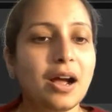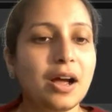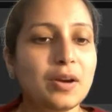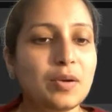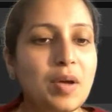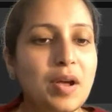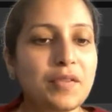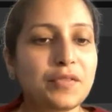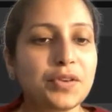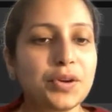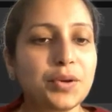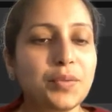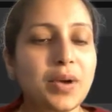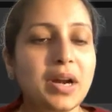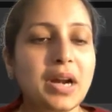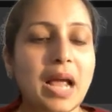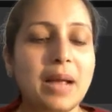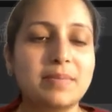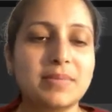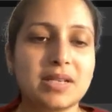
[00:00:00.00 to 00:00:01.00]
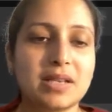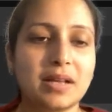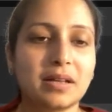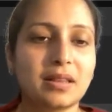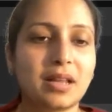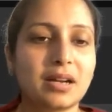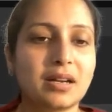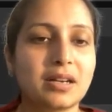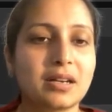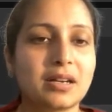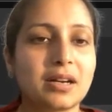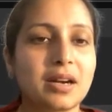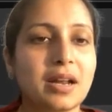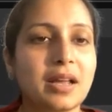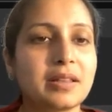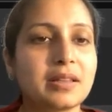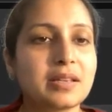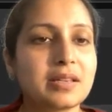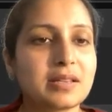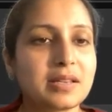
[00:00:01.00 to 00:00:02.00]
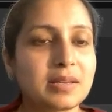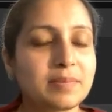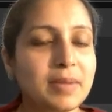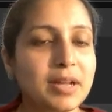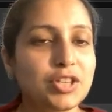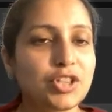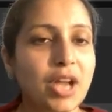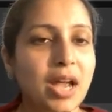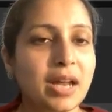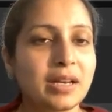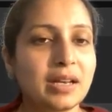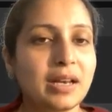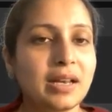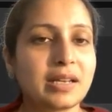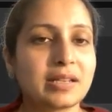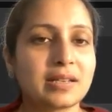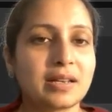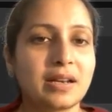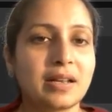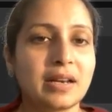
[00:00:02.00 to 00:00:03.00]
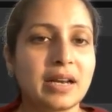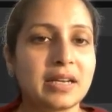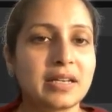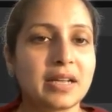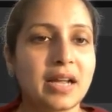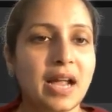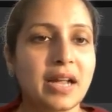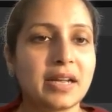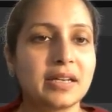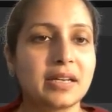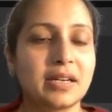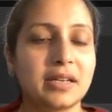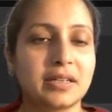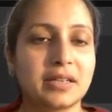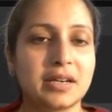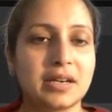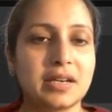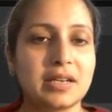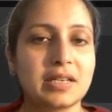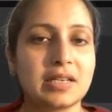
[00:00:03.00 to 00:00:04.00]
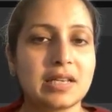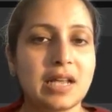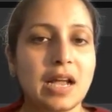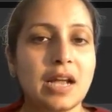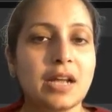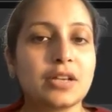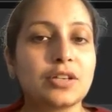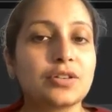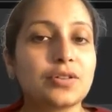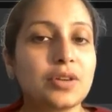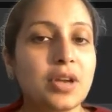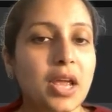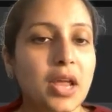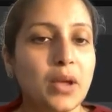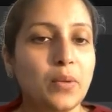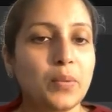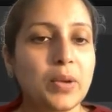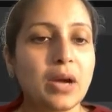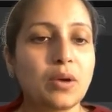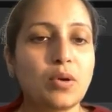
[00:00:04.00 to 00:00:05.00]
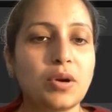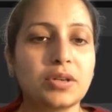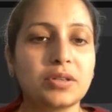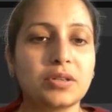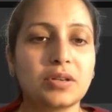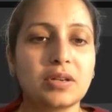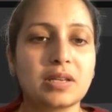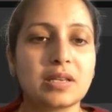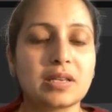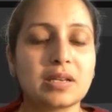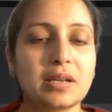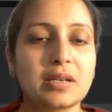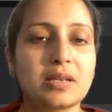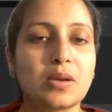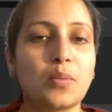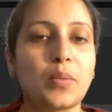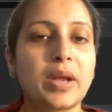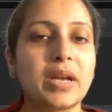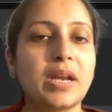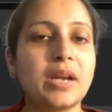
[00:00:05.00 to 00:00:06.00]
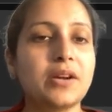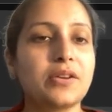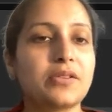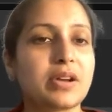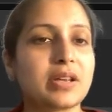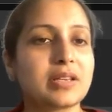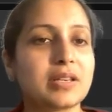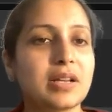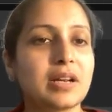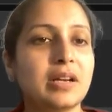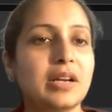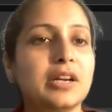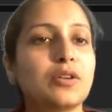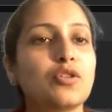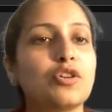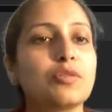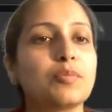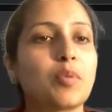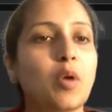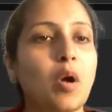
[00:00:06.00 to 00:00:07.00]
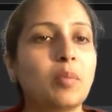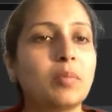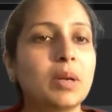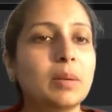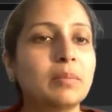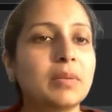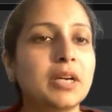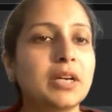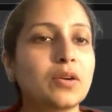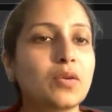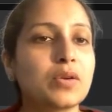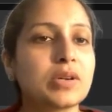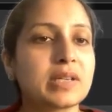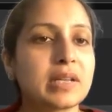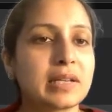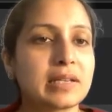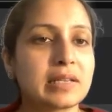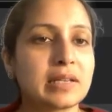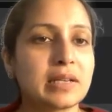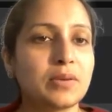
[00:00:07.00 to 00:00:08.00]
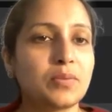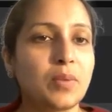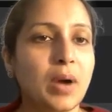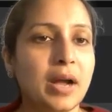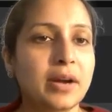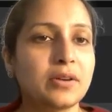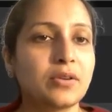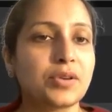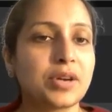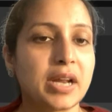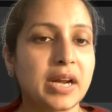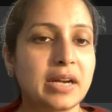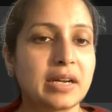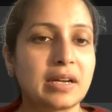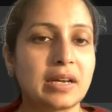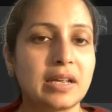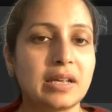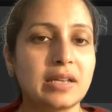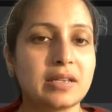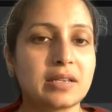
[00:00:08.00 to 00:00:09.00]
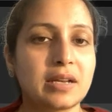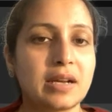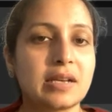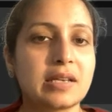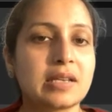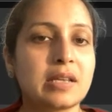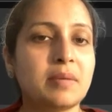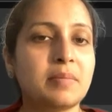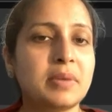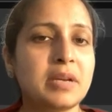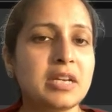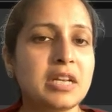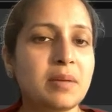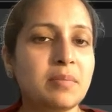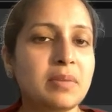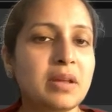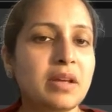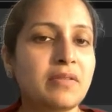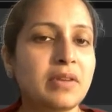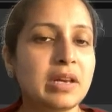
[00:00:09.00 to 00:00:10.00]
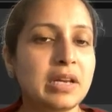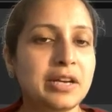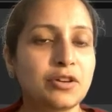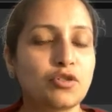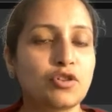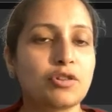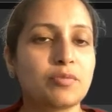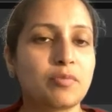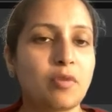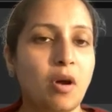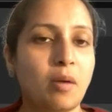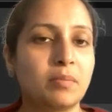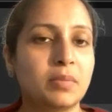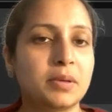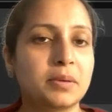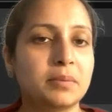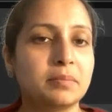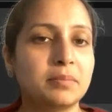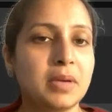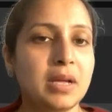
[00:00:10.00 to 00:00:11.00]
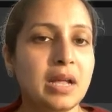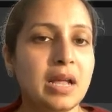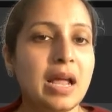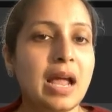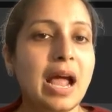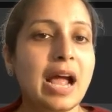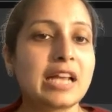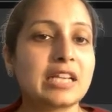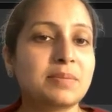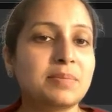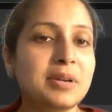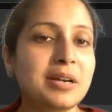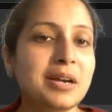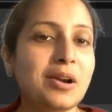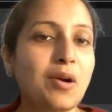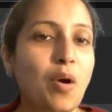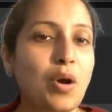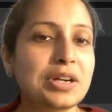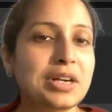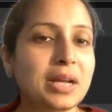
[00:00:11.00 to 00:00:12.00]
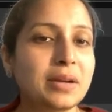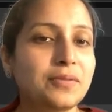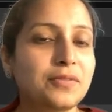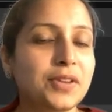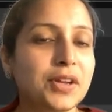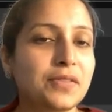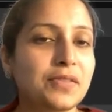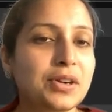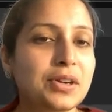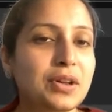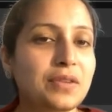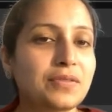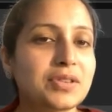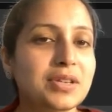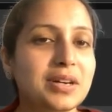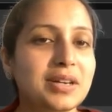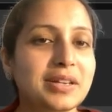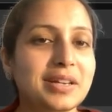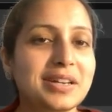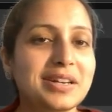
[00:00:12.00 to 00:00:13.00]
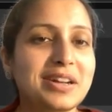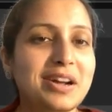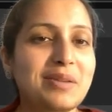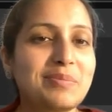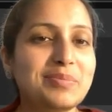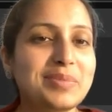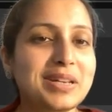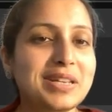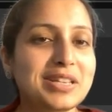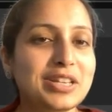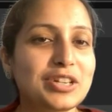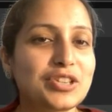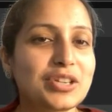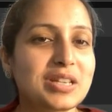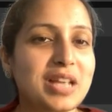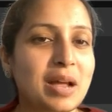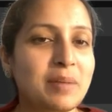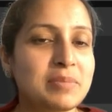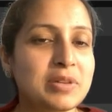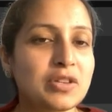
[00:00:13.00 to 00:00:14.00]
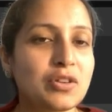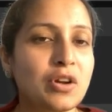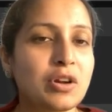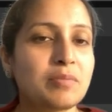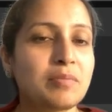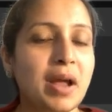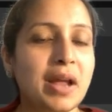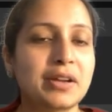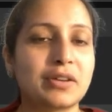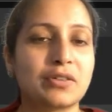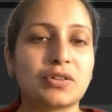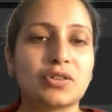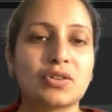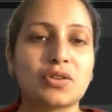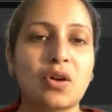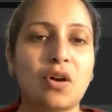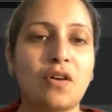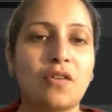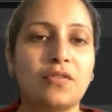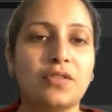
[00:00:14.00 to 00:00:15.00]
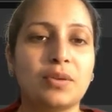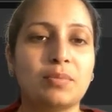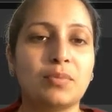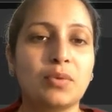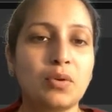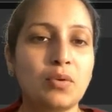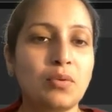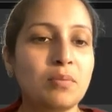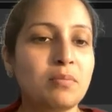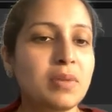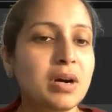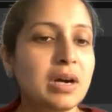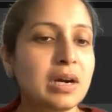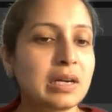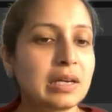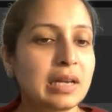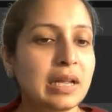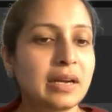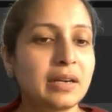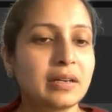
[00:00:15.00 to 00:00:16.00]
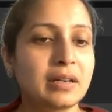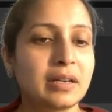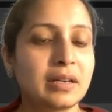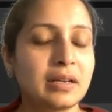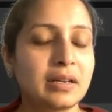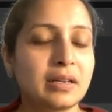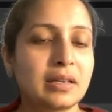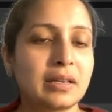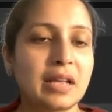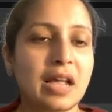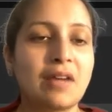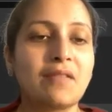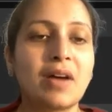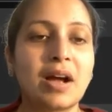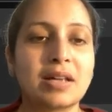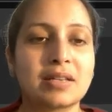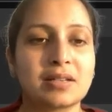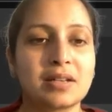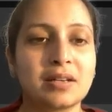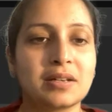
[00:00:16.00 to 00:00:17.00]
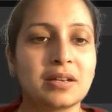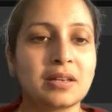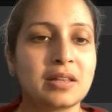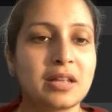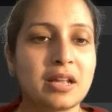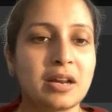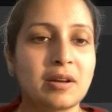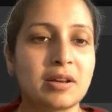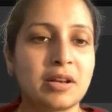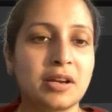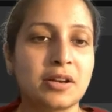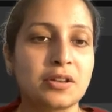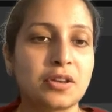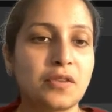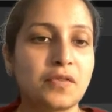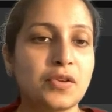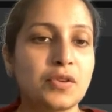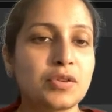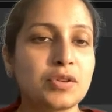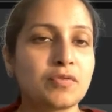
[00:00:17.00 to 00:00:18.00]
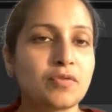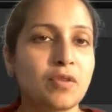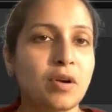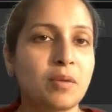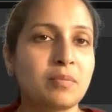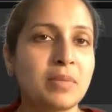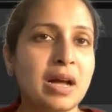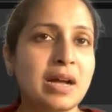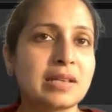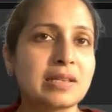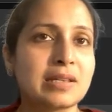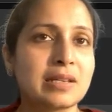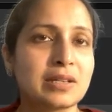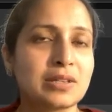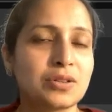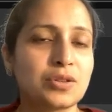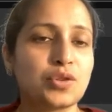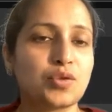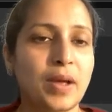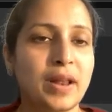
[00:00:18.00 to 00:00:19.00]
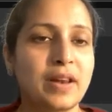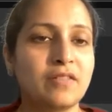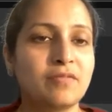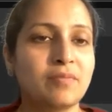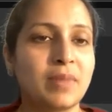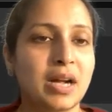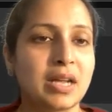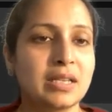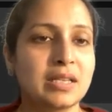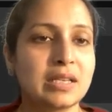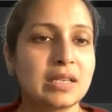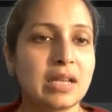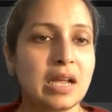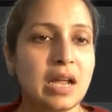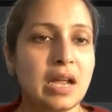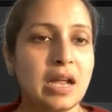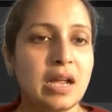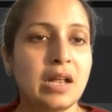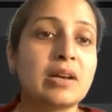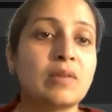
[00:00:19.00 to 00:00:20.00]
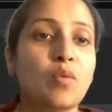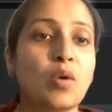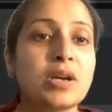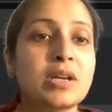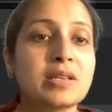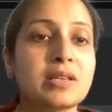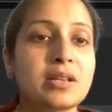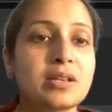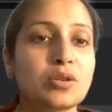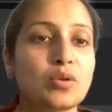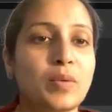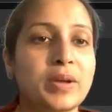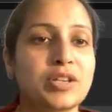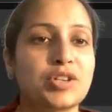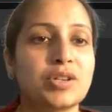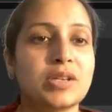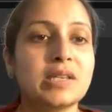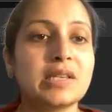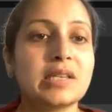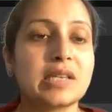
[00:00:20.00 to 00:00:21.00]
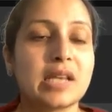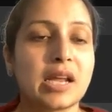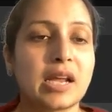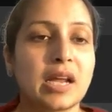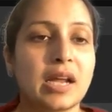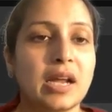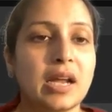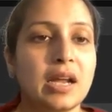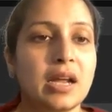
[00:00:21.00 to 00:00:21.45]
Hello everyone, I am Snigdha Kakkad and this is my channel AccelerateAICareers. Today we are going to discuss a very interesting LeetCode problem, Leetcode61 rotatelist. It's a medium level LeetCode problem, has been an all-time favorite of certain companies such as Amazon, Microsoft, Bloomberg, LinkedIn. They have asked it in their interviews from last 6 to 12 months. What does this question say?